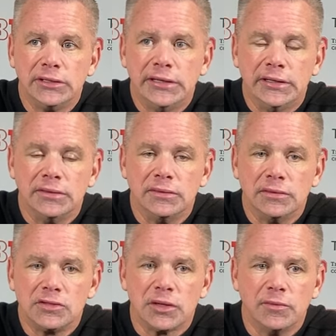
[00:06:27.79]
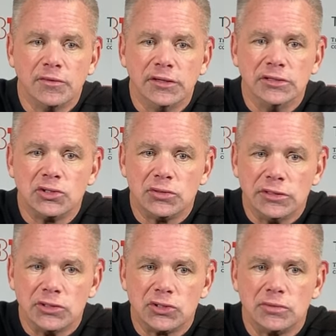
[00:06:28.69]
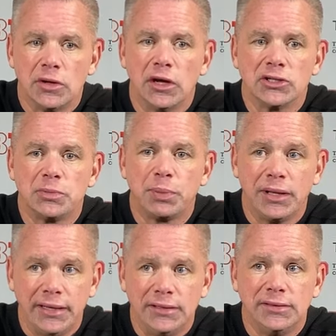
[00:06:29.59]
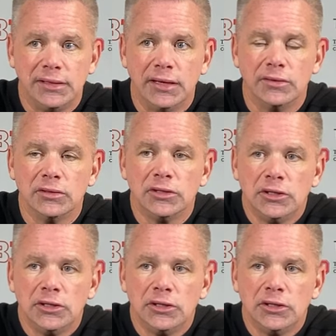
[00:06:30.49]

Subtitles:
And some of it is us playing together.